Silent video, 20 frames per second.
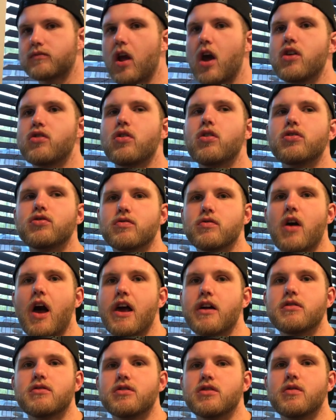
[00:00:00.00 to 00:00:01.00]
I told you,
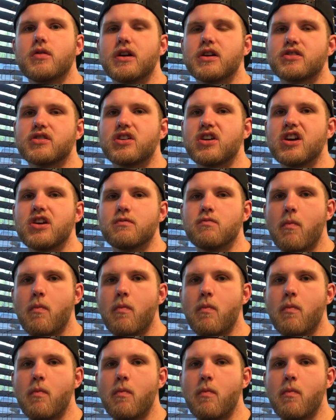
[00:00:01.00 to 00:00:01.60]
I used to do it as a kid.